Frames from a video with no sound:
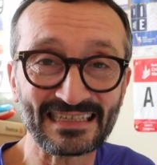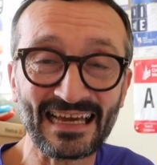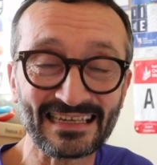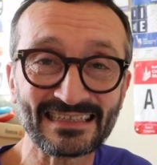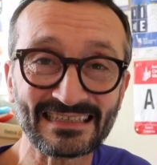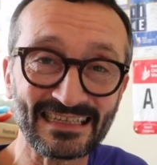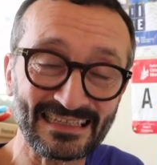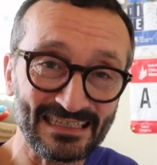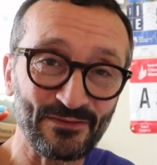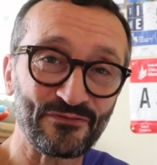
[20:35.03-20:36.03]
That's the
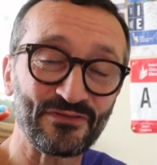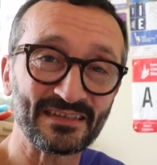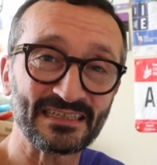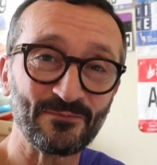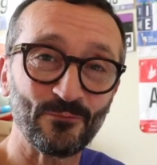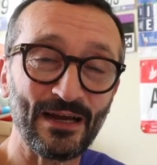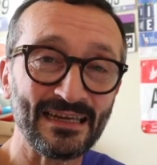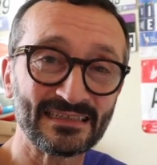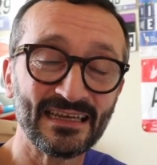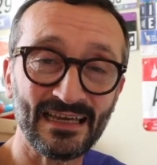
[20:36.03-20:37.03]
difference in
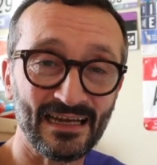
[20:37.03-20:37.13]
weight.